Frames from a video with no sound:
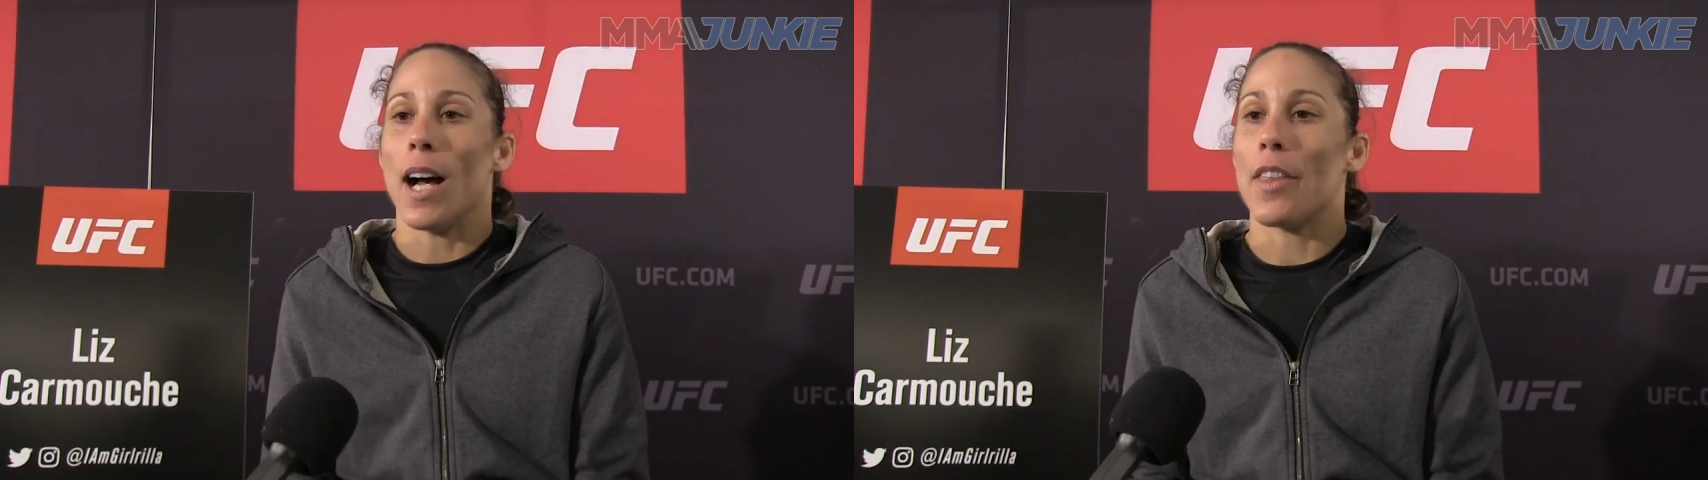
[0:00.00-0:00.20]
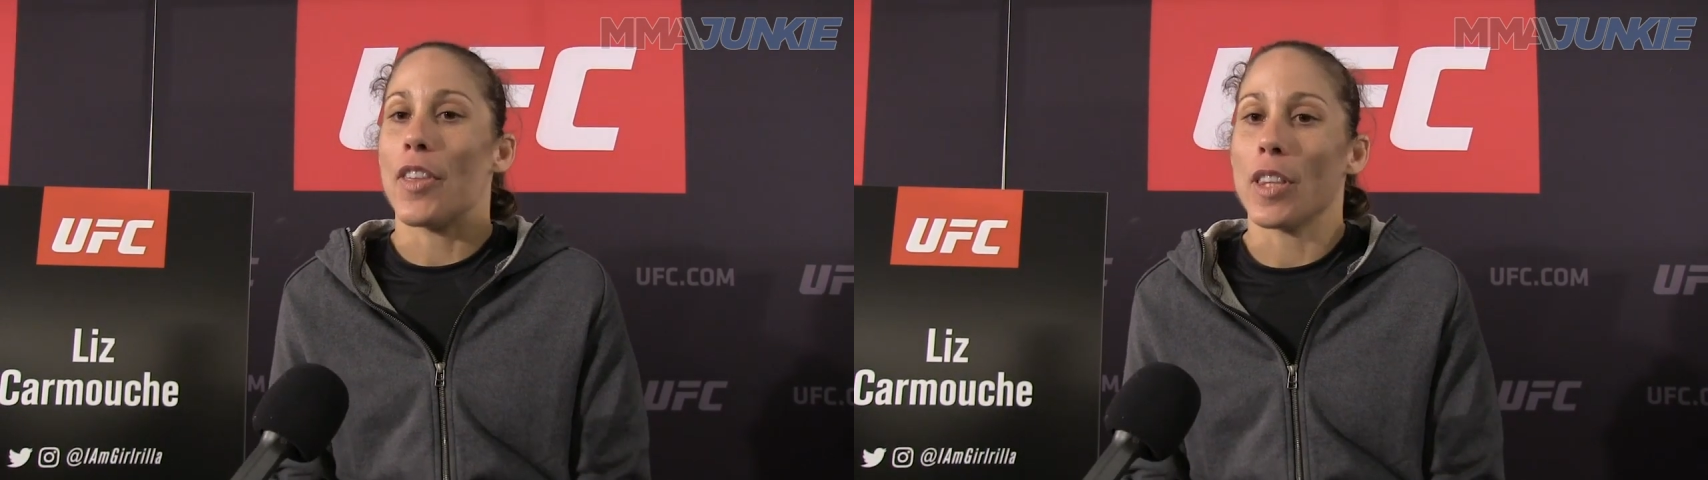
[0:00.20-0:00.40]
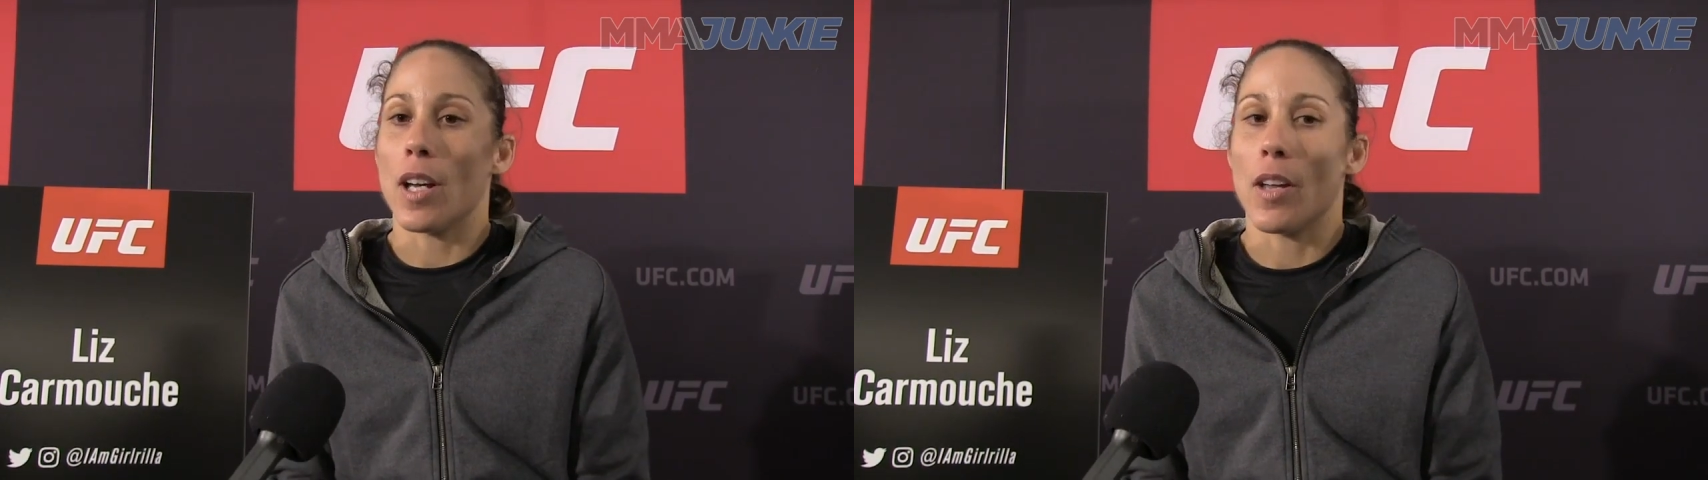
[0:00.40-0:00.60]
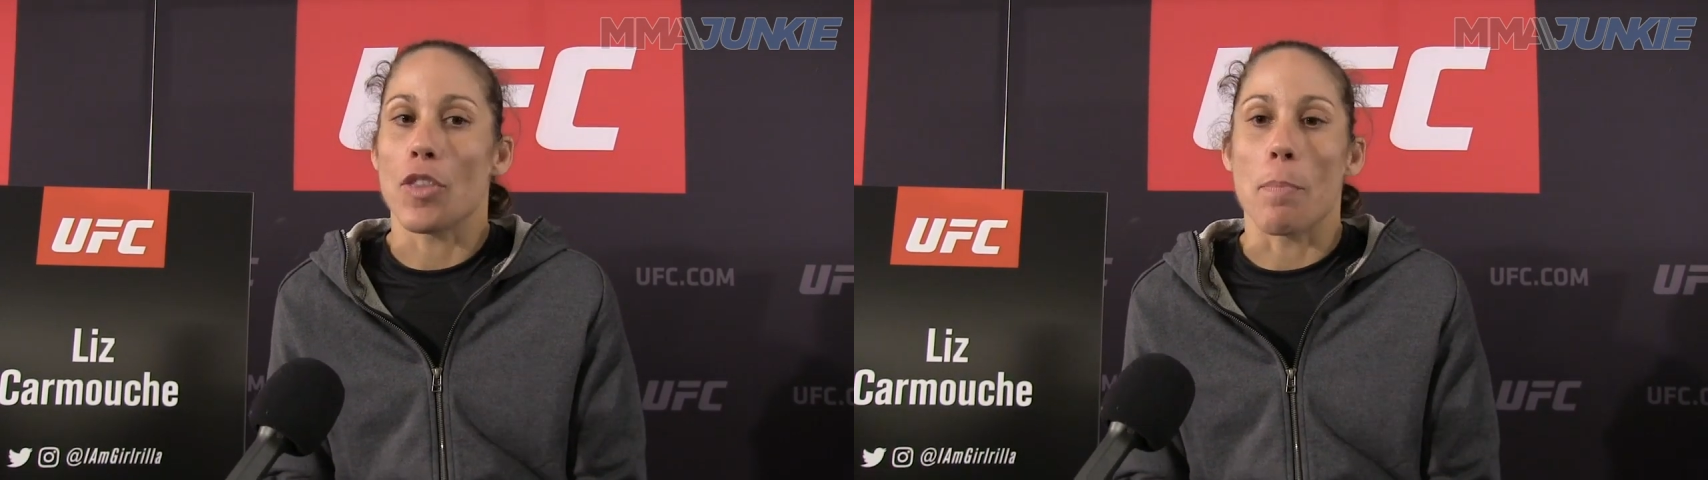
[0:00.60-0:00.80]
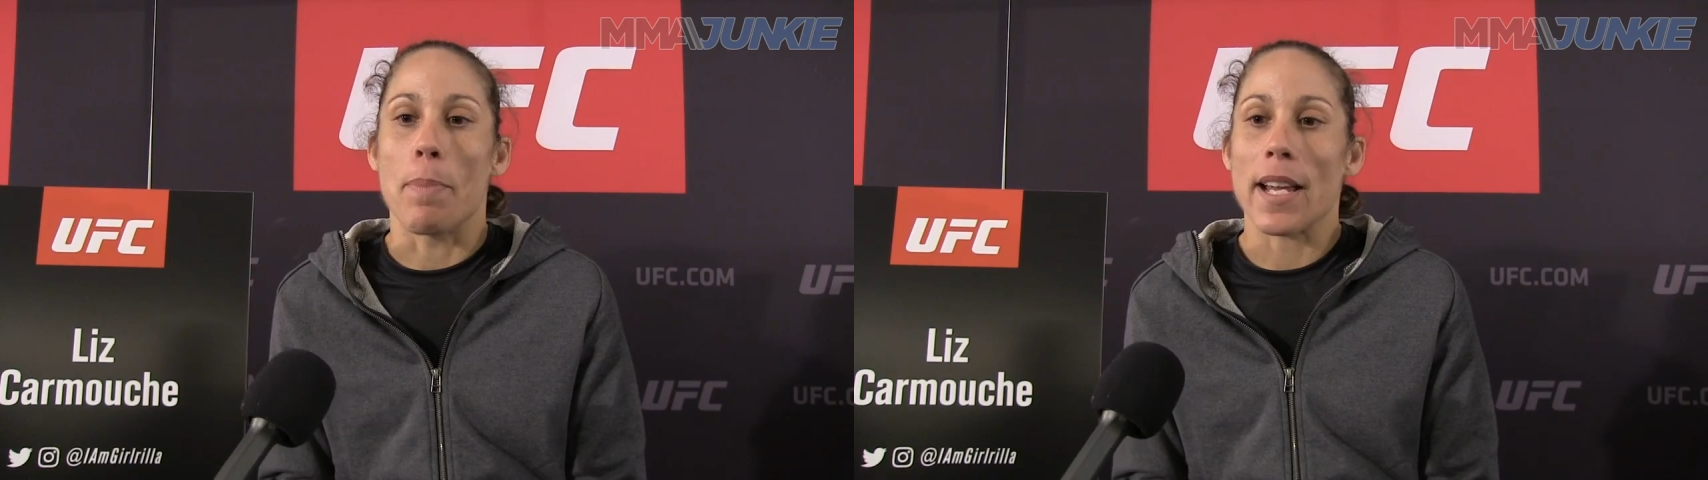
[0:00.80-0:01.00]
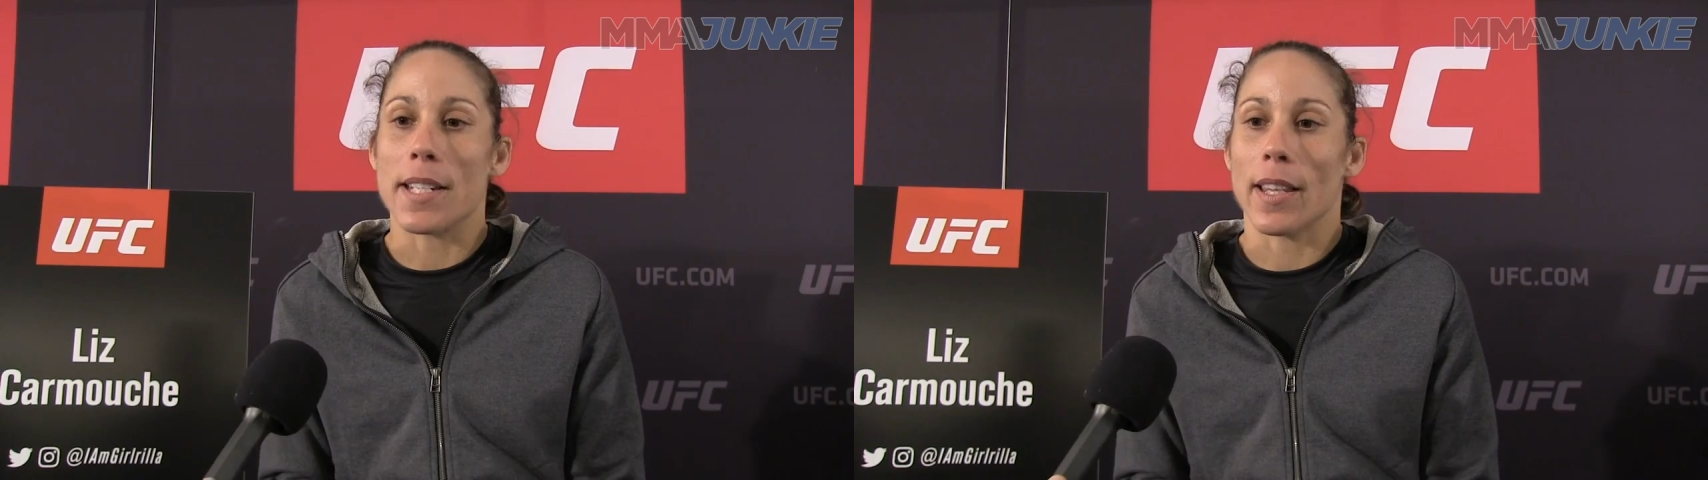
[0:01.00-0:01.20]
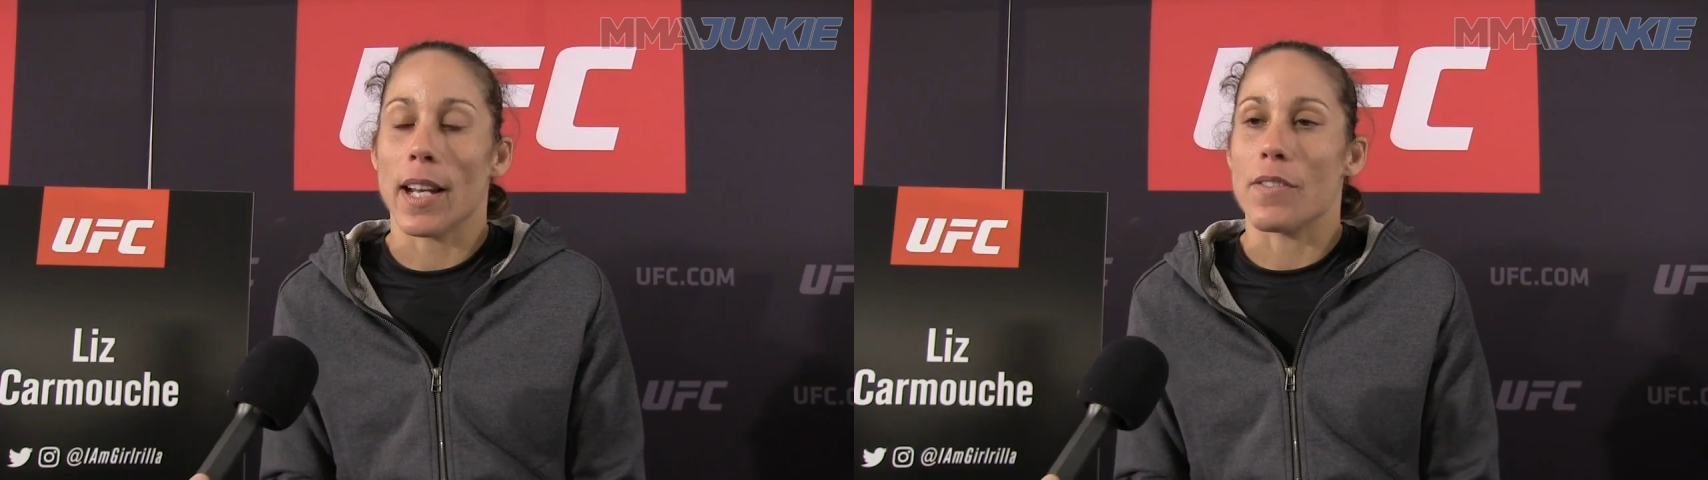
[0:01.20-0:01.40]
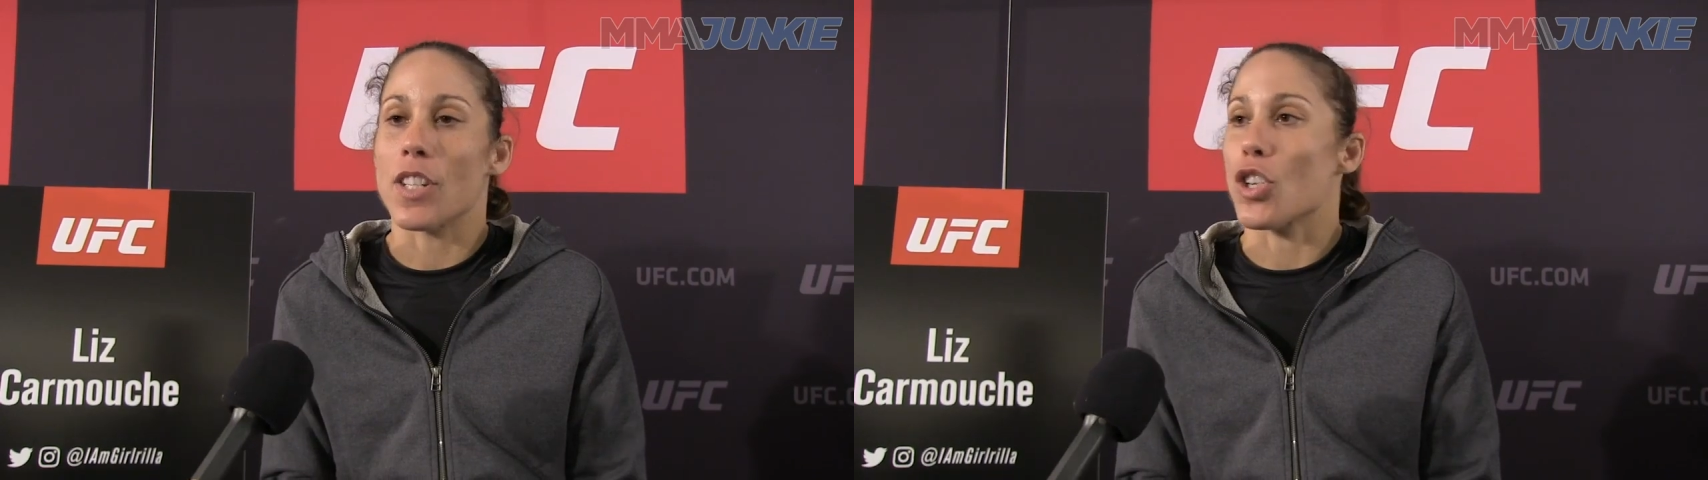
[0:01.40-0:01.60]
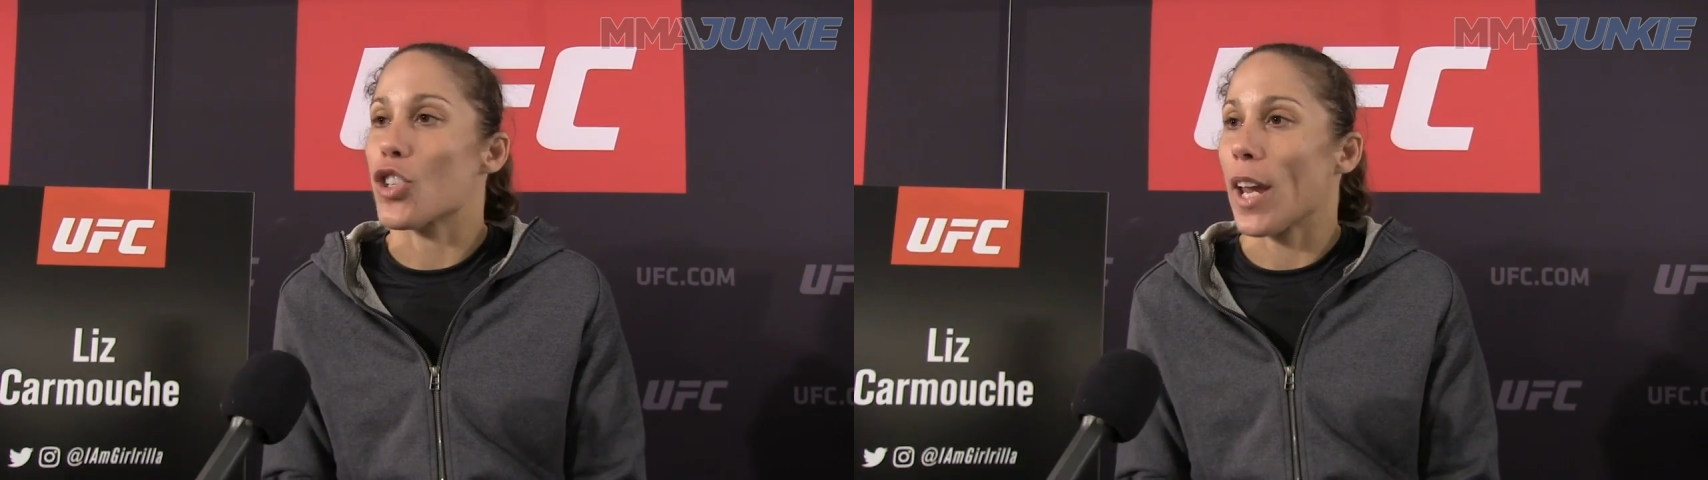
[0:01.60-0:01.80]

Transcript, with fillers: I think the, the biggest thing that I've seen